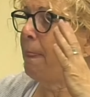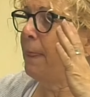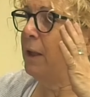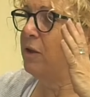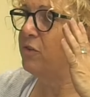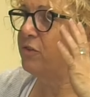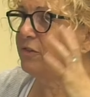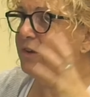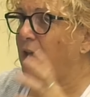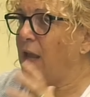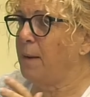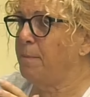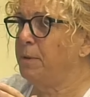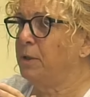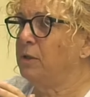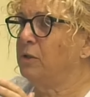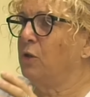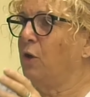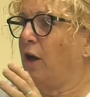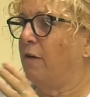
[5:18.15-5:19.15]

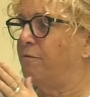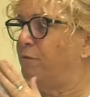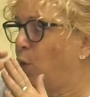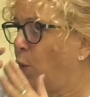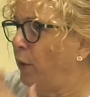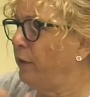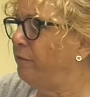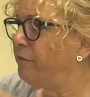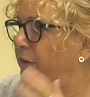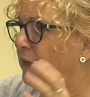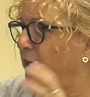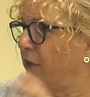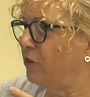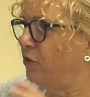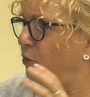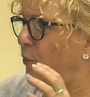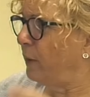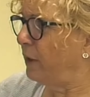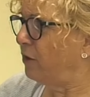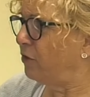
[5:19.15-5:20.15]
Stable, avoid
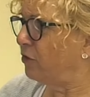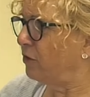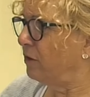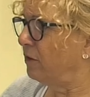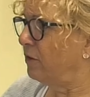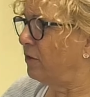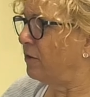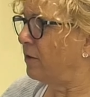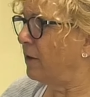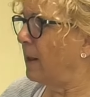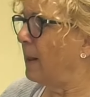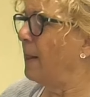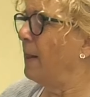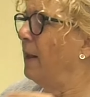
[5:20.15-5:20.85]
fluctuations,